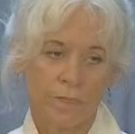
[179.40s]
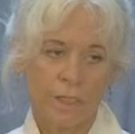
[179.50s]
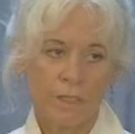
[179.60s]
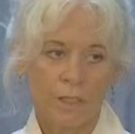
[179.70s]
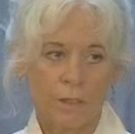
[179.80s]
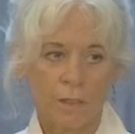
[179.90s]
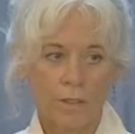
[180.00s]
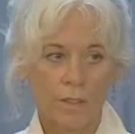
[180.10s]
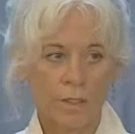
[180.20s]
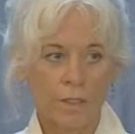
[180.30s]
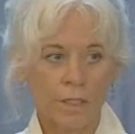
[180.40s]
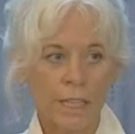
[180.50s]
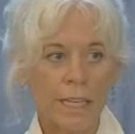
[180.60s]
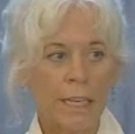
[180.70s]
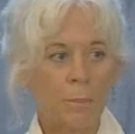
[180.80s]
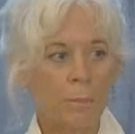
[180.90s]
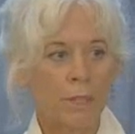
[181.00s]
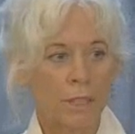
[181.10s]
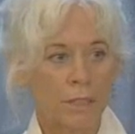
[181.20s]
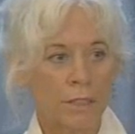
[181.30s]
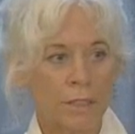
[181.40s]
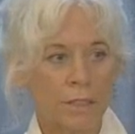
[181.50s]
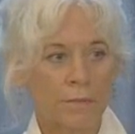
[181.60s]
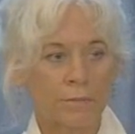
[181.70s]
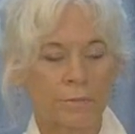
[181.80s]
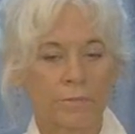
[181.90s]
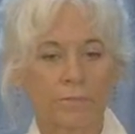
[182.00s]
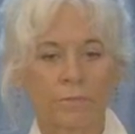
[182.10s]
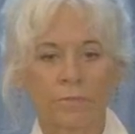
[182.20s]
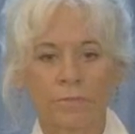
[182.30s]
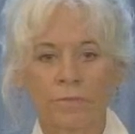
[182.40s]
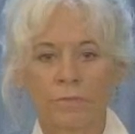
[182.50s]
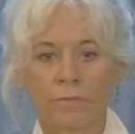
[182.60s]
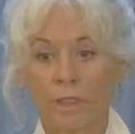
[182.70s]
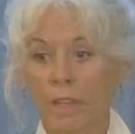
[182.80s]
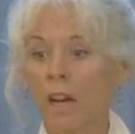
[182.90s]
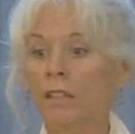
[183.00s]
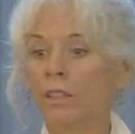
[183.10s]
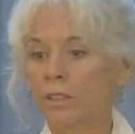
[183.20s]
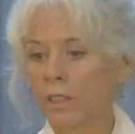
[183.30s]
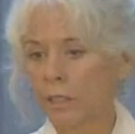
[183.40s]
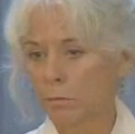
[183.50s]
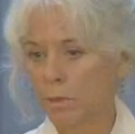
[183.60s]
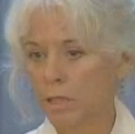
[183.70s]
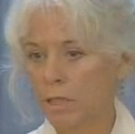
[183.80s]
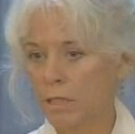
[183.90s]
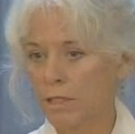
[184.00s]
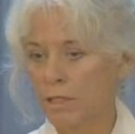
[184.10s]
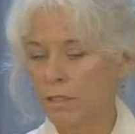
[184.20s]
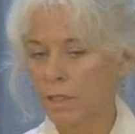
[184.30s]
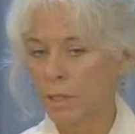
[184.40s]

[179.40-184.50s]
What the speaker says: so that the impulse, the hunger impulse that